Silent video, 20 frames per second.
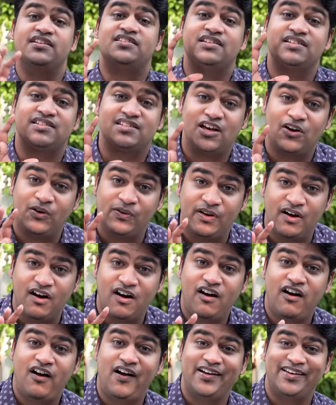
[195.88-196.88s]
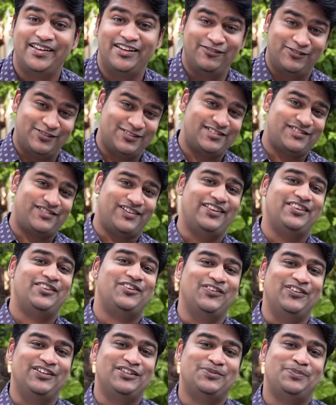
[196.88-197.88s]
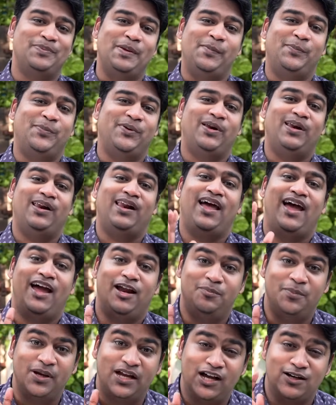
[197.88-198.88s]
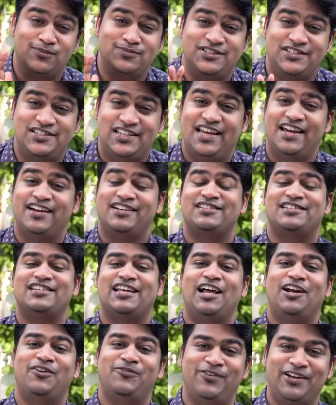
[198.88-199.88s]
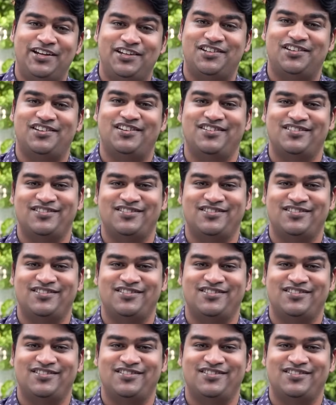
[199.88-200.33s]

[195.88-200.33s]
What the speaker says: This is how God gives strength to his people and becomes their salvation.